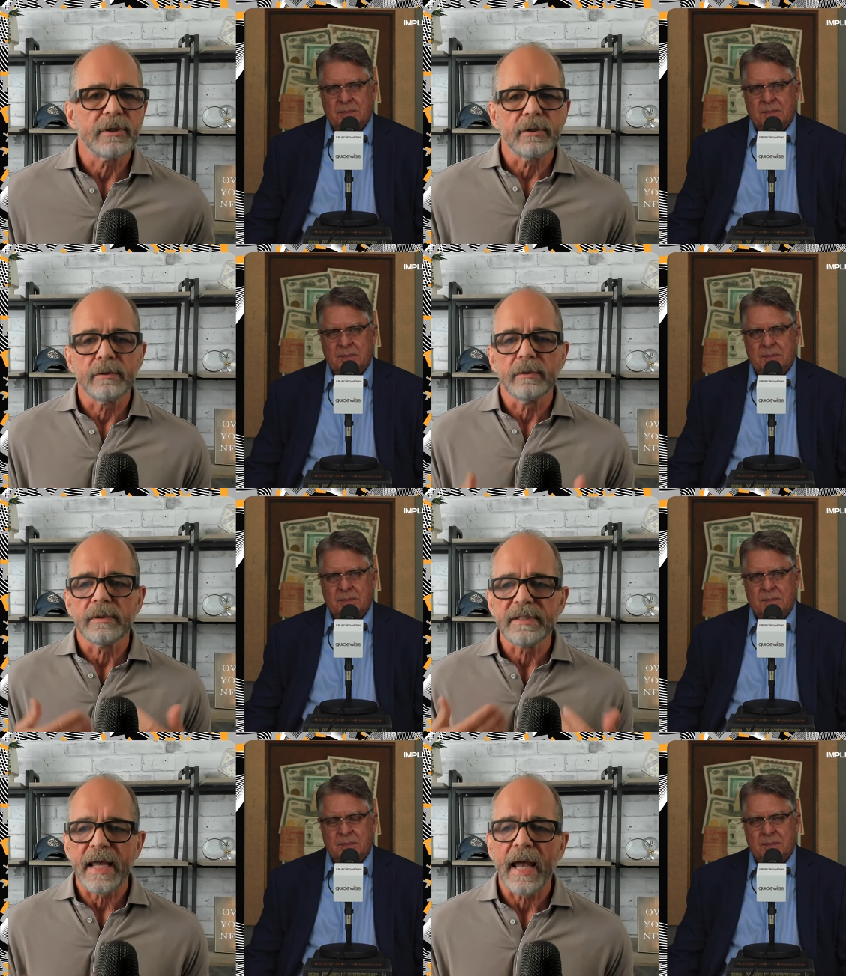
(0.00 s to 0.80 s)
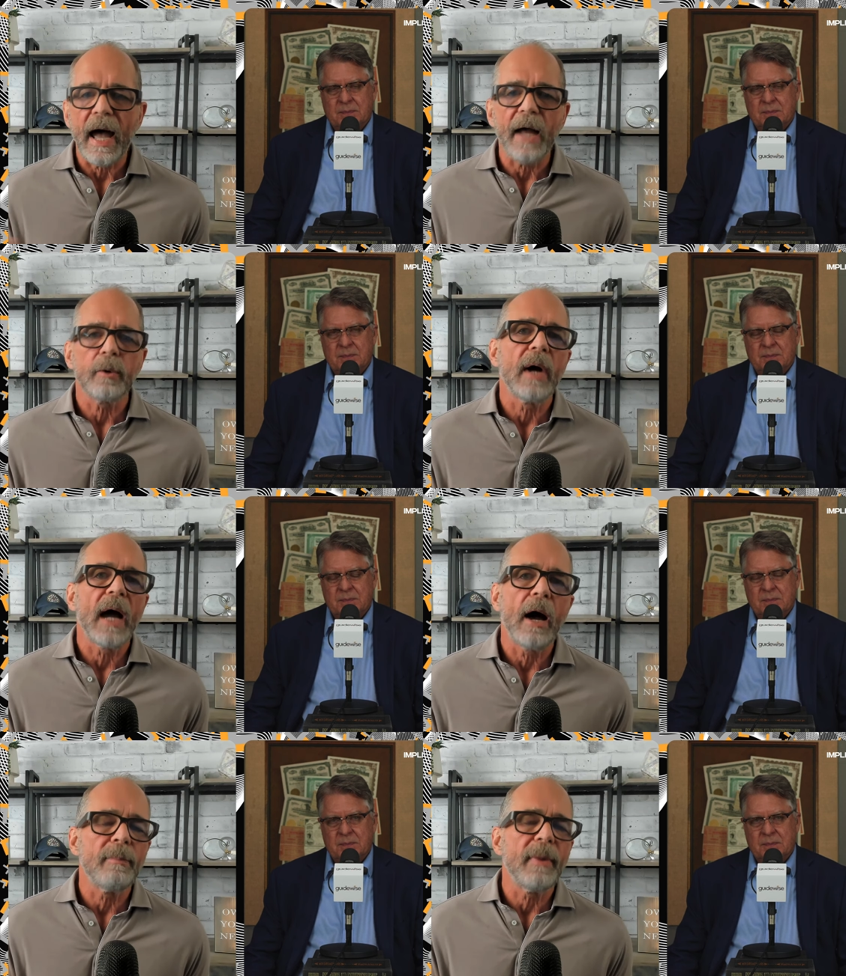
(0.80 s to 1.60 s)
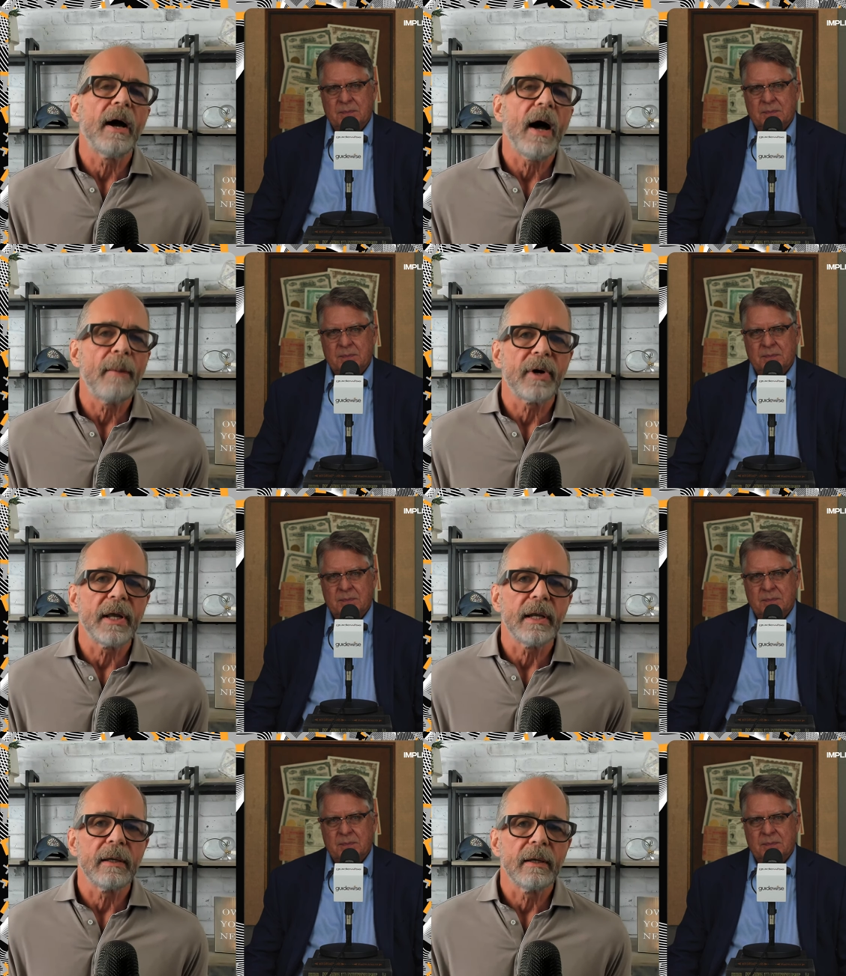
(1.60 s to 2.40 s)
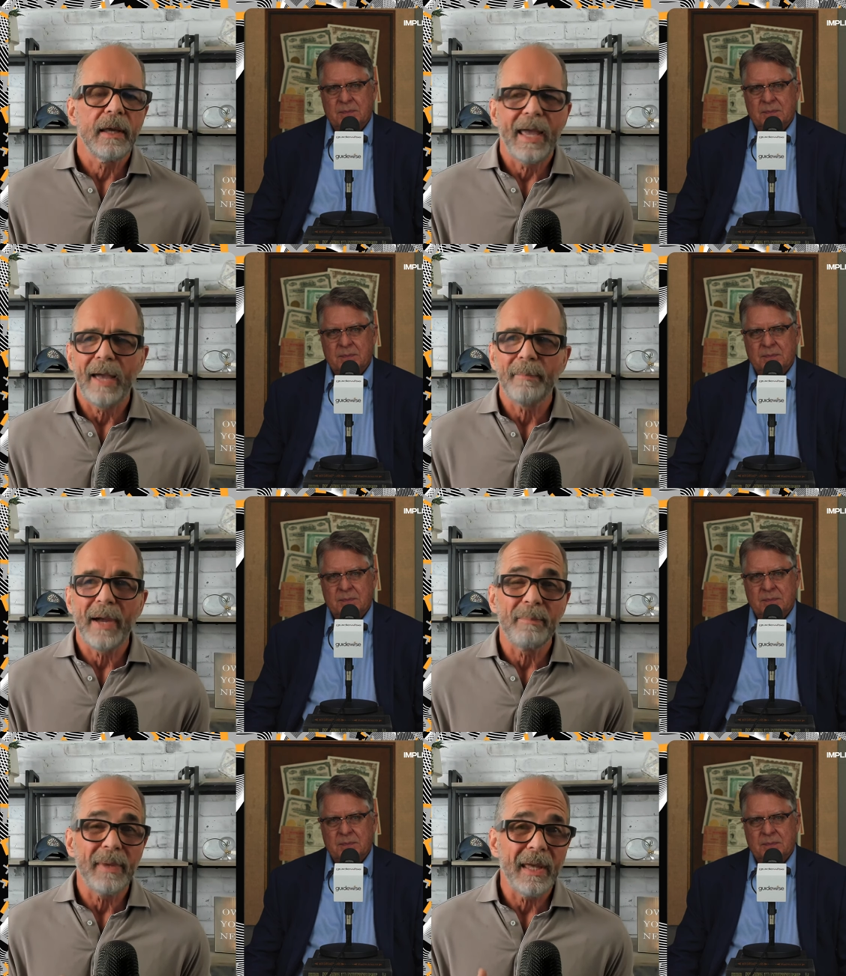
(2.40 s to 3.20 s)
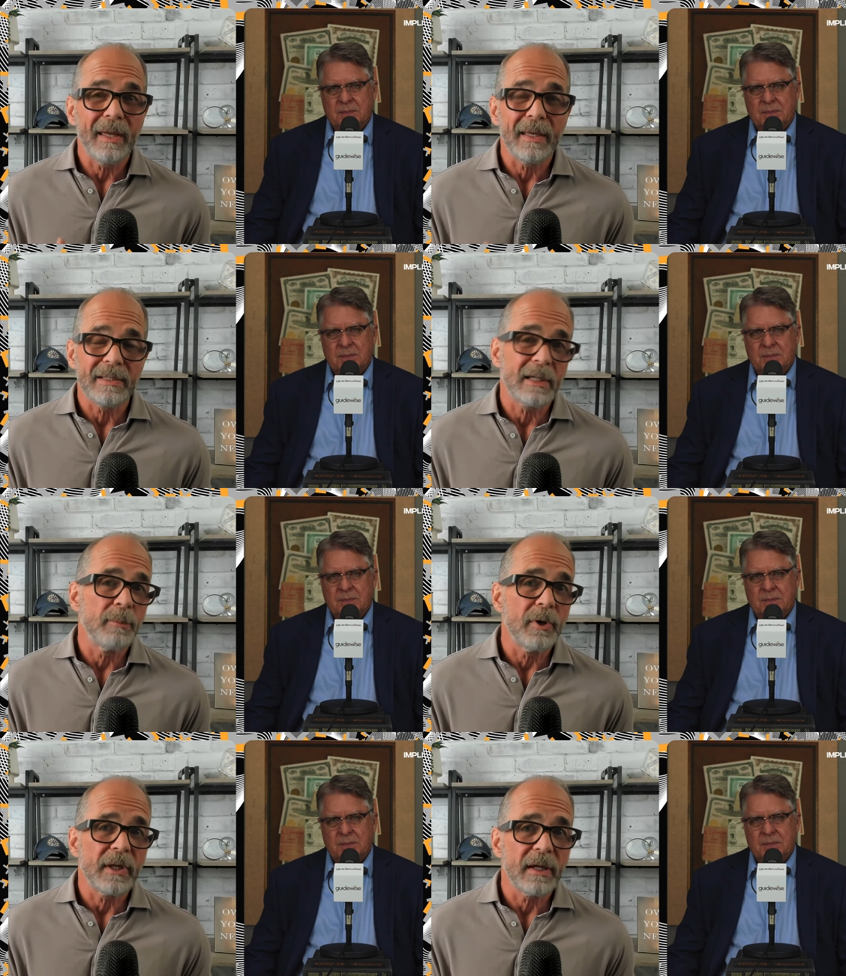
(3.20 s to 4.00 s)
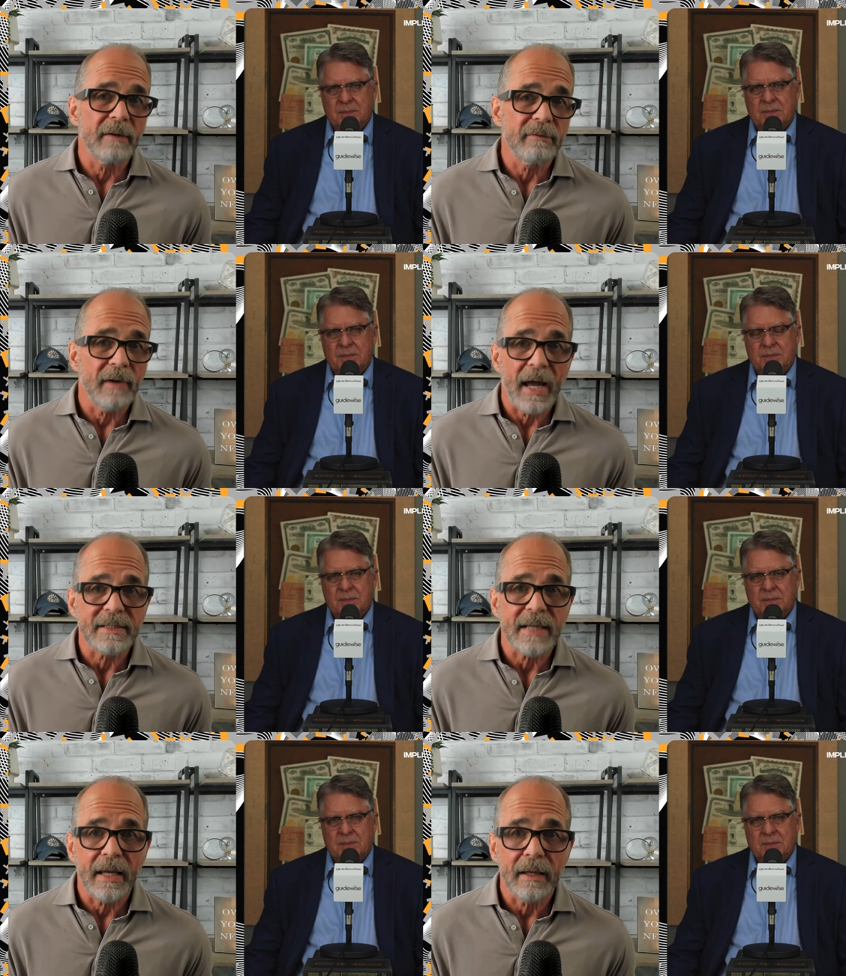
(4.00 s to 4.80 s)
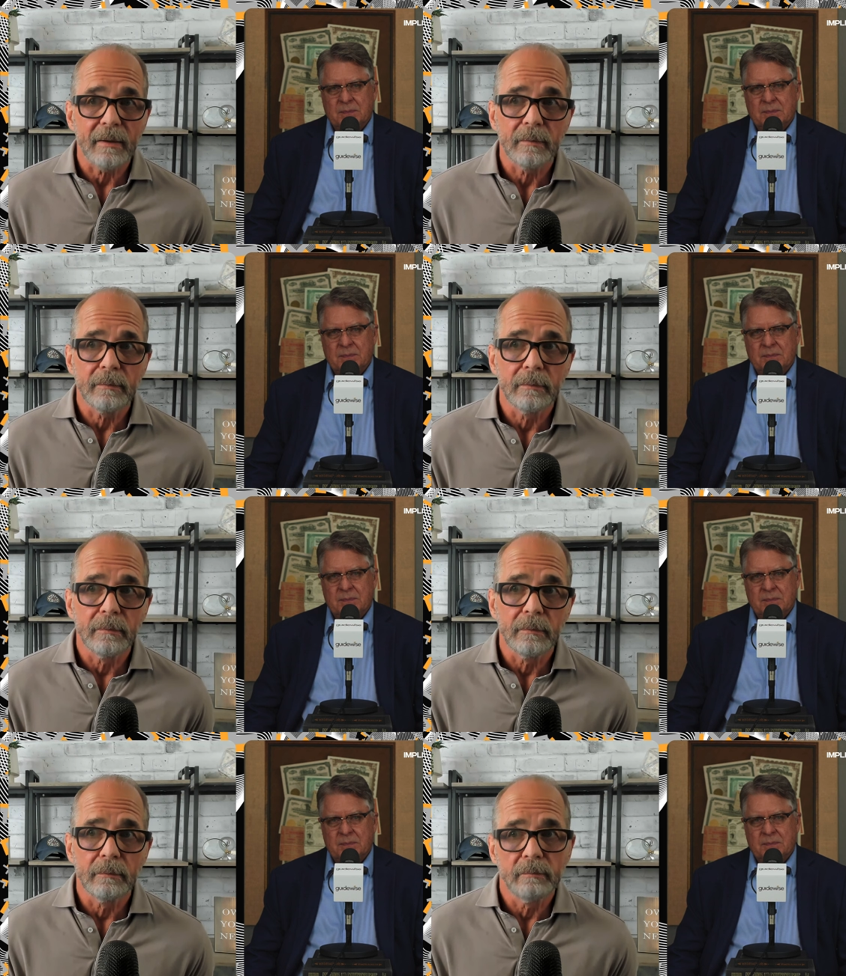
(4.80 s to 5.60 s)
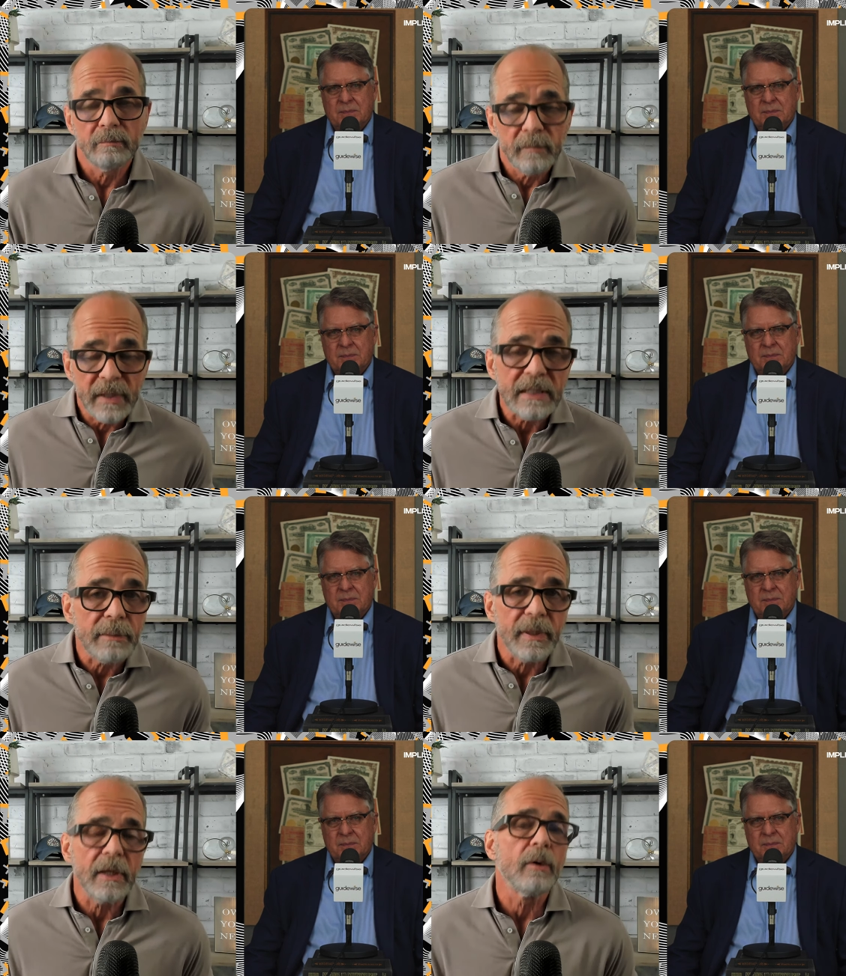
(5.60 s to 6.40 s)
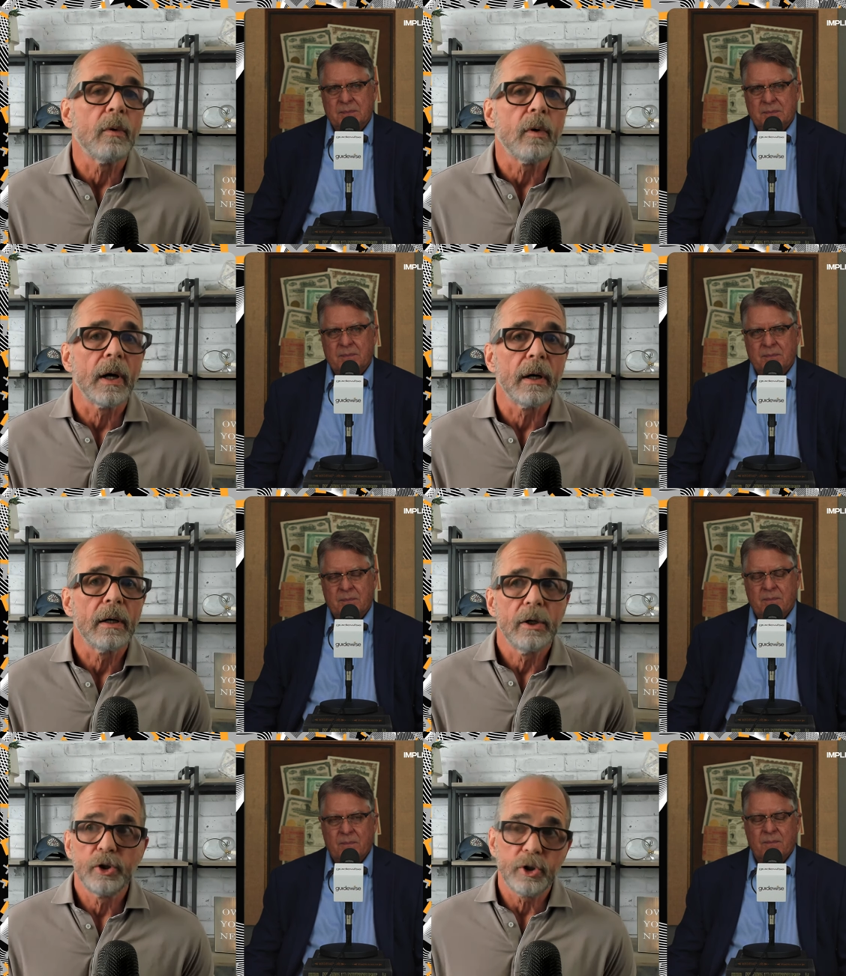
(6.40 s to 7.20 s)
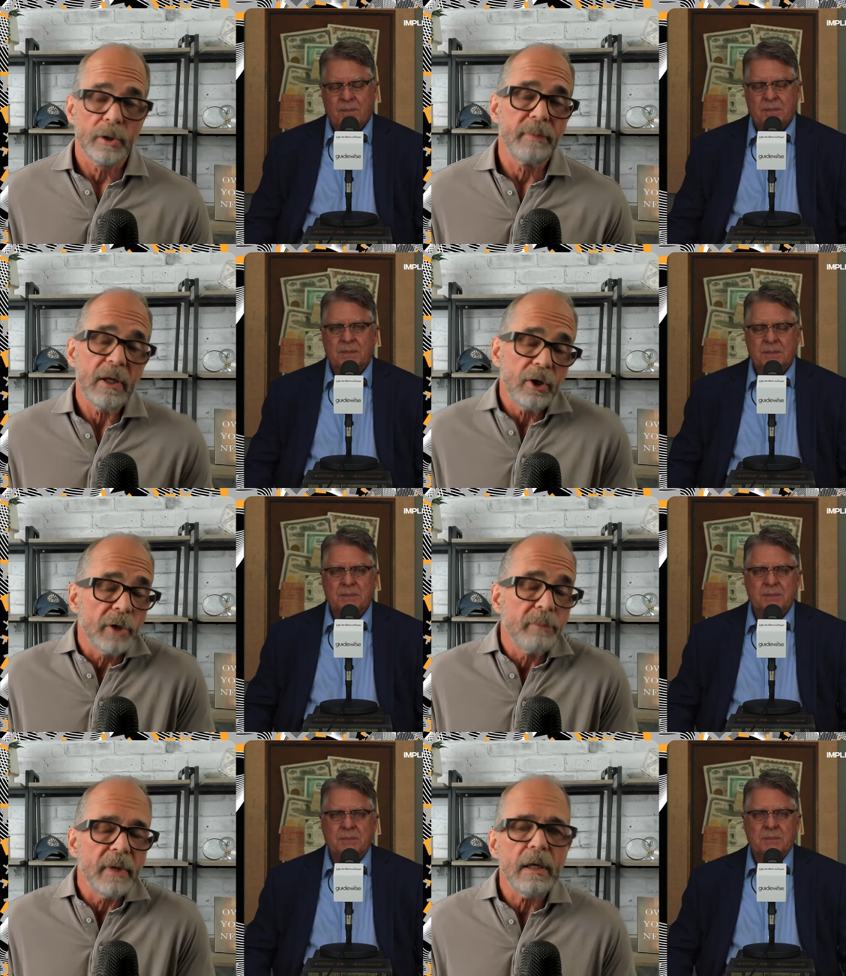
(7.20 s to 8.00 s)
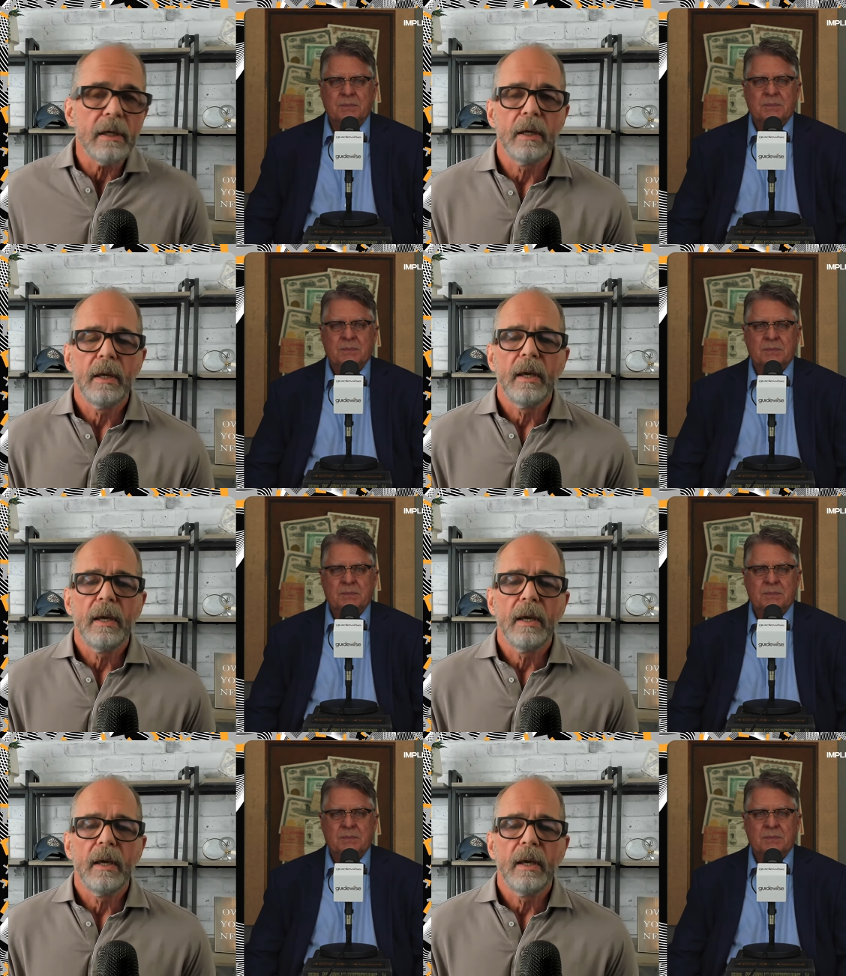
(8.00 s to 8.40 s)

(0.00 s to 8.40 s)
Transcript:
Speaker 1: to say, how do, how am I operating? Am I being as communicative as I need to be or should be, could be?